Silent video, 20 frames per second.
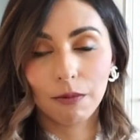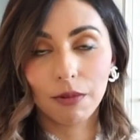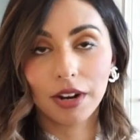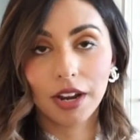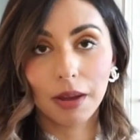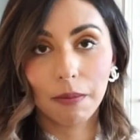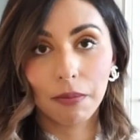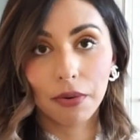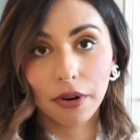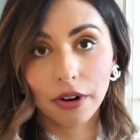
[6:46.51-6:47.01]
When
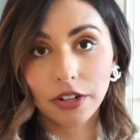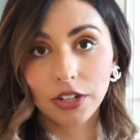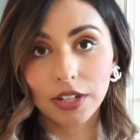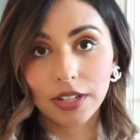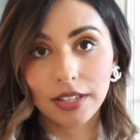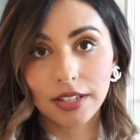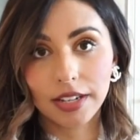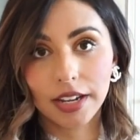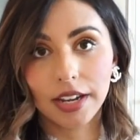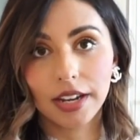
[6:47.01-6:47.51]
I
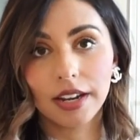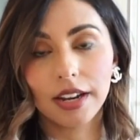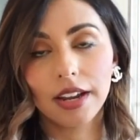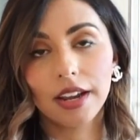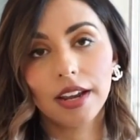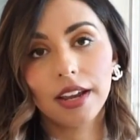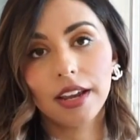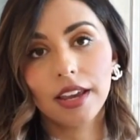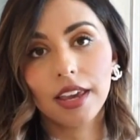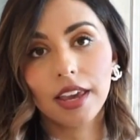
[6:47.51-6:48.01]
purchased it,
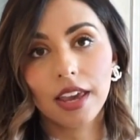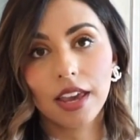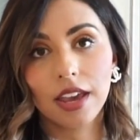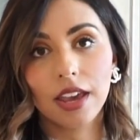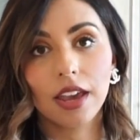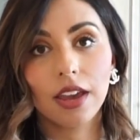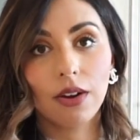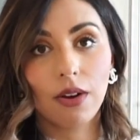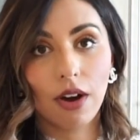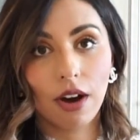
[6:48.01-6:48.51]
he
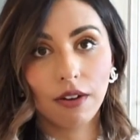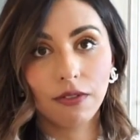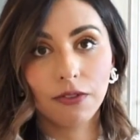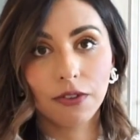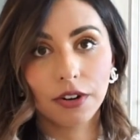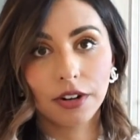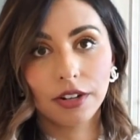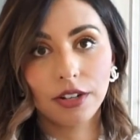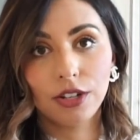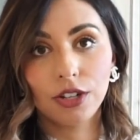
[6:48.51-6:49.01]
had
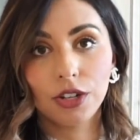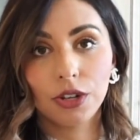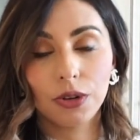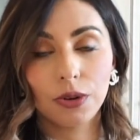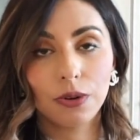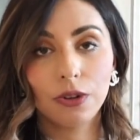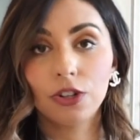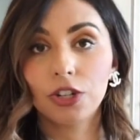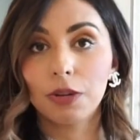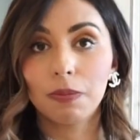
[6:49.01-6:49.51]
offered
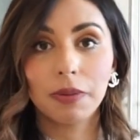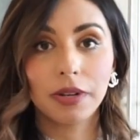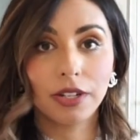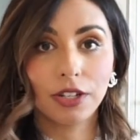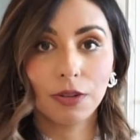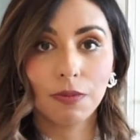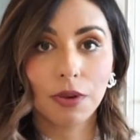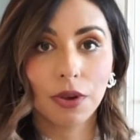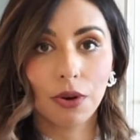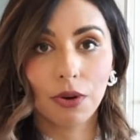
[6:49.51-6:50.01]
to ship it
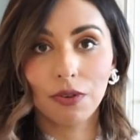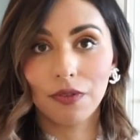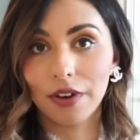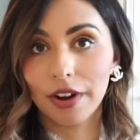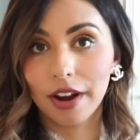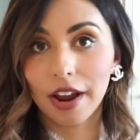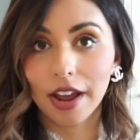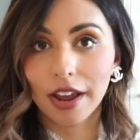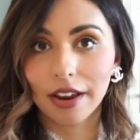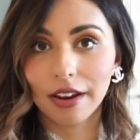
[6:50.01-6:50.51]
to me
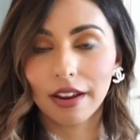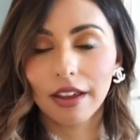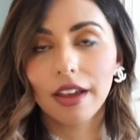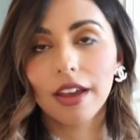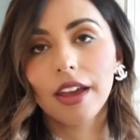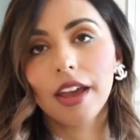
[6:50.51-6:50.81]
overnight,